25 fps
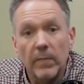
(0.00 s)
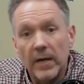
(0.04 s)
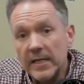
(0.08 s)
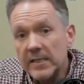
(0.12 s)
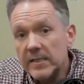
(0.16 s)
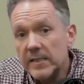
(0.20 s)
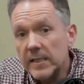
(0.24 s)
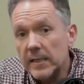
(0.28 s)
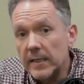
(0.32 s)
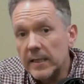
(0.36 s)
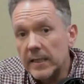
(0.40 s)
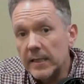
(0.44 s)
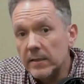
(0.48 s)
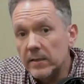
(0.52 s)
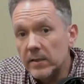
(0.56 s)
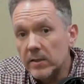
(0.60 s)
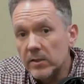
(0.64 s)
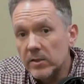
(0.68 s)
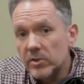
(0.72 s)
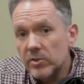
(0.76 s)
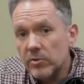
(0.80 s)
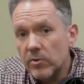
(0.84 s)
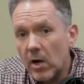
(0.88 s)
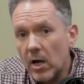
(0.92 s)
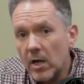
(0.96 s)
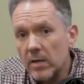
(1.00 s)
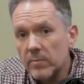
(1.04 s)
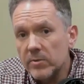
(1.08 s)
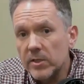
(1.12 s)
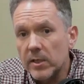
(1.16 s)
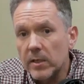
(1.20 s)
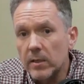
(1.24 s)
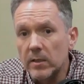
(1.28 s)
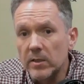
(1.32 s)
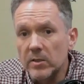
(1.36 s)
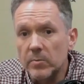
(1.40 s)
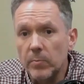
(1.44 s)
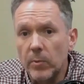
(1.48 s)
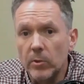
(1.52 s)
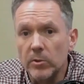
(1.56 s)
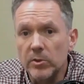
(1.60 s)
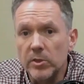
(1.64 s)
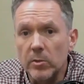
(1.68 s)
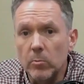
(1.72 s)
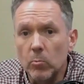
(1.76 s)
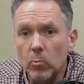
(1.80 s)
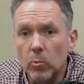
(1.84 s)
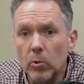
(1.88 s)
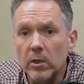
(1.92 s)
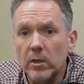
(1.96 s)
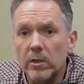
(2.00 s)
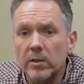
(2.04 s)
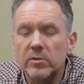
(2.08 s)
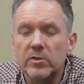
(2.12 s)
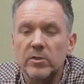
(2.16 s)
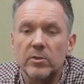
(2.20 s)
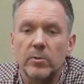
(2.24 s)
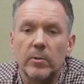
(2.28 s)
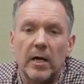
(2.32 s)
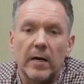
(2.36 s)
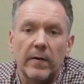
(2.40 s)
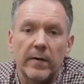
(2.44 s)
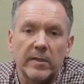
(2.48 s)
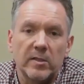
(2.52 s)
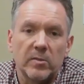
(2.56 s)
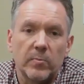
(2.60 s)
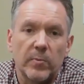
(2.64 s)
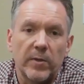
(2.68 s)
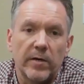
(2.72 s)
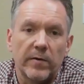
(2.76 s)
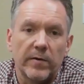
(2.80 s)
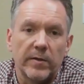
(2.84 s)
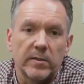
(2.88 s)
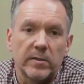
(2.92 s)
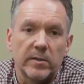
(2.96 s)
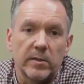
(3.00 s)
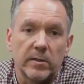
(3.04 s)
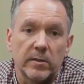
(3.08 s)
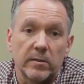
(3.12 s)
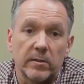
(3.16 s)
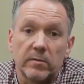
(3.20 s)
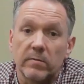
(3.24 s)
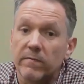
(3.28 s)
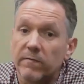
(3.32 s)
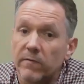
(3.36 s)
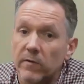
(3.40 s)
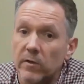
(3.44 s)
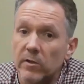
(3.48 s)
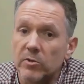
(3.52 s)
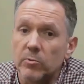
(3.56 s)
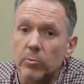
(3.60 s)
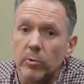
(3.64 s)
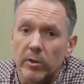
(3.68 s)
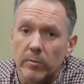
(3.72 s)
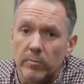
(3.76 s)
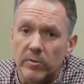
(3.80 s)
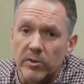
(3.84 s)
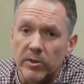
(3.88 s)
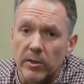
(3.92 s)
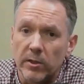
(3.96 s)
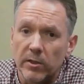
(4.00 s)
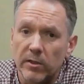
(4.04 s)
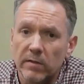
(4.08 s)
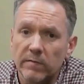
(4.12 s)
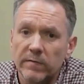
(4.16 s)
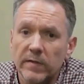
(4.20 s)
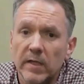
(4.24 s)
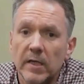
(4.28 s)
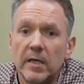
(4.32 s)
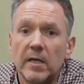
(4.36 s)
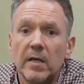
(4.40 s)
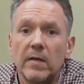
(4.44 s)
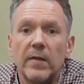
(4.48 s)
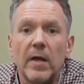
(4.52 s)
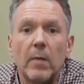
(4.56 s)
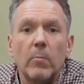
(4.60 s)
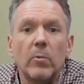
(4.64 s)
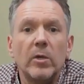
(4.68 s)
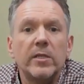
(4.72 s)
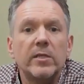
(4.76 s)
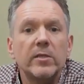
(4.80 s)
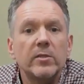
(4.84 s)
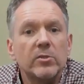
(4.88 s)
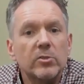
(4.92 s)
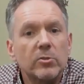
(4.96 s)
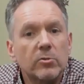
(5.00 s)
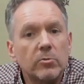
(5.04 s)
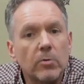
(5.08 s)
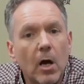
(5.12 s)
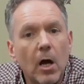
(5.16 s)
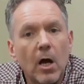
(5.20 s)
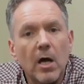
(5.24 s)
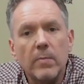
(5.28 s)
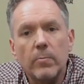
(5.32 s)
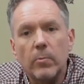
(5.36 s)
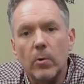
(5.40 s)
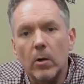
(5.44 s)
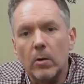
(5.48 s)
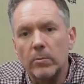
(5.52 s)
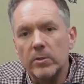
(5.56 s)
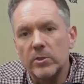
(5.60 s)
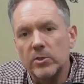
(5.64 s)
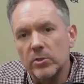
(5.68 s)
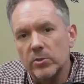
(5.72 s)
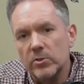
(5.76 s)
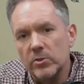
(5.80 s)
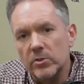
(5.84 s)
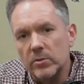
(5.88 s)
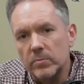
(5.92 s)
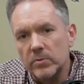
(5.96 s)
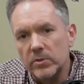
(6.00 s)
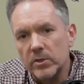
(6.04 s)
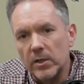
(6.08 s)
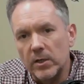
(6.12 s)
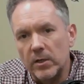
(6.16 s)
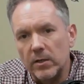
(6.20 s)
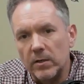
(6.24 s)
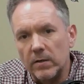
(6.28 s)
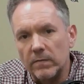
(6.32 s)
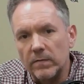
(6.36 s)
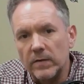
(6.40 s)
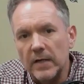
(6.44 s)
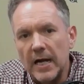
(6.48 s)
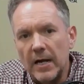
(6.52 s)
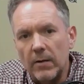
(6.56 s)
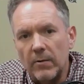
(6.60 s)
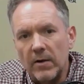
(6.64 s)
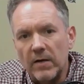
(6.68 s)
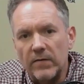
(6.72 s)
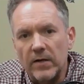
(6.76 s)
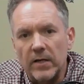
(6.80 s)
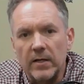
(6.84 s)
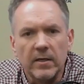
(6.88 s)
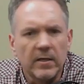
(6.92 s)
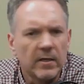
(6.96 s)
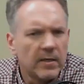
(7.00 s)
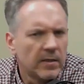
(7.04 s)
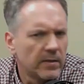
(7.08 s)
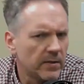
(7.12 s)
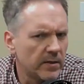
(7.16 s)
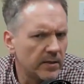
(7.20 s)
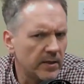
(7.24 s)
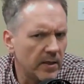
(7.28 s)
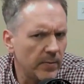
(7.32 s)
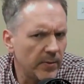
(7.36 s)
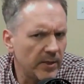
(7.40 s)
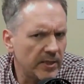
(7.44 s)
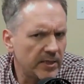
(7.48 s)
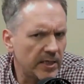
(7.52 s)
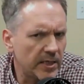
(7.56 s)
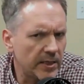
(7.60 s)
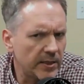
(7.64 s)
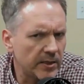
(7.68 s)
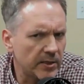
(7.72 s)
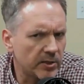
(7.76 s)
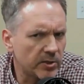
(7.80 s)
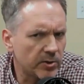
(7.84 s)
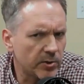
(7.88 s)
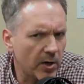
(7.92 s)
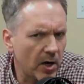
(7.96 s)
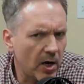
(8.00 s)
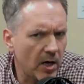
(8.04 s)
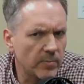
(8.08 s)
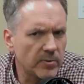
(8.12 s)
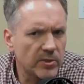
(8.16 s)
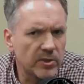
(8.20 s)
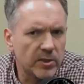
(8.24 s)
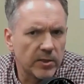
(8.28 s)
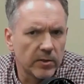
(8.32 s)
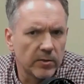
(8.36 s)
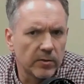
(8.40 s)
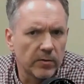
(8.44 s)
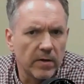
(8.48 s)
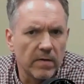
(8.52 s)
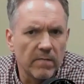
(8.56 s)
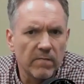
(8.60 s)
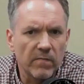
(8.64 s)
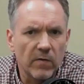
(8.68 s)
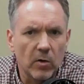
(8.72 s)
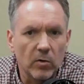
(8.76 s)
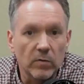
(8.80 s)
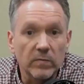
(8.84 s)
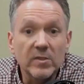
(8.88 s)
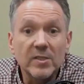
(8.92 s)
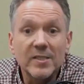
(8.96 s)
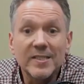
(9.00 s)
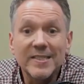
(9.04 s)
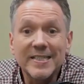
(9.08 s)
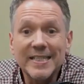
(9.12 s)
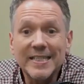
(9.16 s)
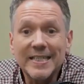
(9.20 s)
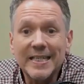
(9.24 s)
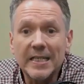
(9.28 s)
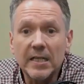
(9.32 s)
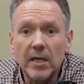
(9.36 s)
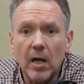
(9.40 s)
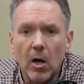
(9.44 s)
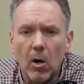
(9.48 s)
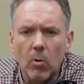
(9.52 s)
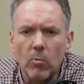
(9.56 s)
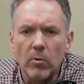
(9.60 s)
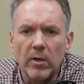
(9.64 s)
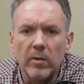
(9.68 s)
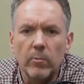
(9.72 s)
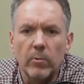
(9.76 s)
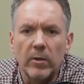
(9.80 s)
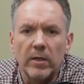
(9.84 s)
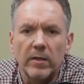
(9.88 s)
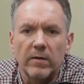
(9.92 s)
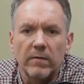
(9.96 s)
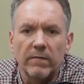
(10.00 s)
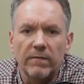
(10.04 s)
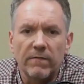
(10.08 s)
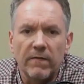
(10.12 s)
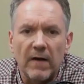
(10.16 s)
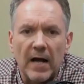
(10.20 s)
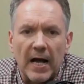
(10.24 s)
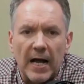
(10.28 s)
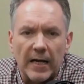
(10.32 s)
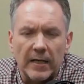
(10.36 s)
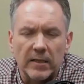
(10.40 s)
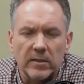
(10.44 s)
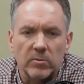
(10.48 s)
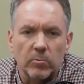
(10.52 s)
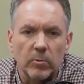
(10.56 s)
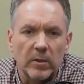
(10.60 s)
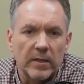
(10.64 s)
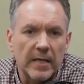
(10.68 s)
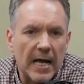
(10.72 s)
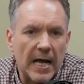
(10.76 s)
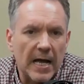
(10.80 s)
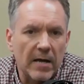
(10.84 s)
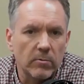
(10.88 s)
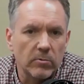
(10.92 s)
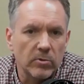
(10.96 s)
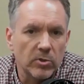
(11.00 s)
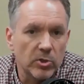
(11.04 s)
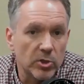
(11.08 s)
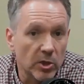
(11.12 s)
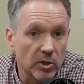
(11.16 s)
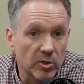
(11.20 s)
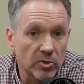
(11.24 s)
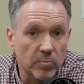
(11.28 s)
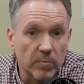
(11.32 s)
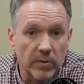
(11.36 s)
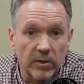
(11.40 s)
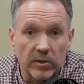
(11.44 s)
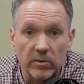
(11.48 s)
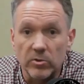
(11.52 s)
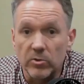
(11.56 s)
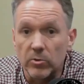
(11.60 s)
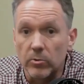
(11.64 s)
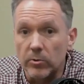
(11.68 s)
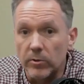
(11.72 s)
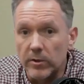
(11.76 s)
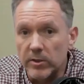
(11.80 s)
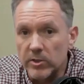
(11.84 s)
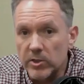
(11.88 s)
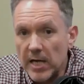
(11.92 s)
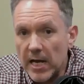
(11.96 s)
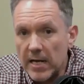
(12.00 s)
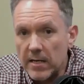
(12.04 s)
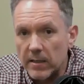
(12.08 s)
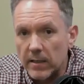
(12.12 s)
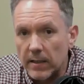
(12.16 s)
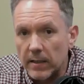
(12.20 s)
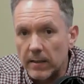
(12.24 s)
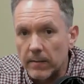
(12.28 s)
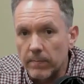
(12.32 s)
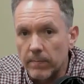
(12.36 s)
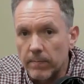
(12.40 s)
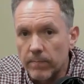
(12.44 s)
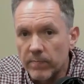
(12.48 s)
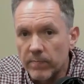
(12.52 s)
Basically, the describe skill is putting words to our experiences. First we observe, then we describe what we just observed. However, the DBT describe skill involves sticking only with the facts, without judgment or agenda.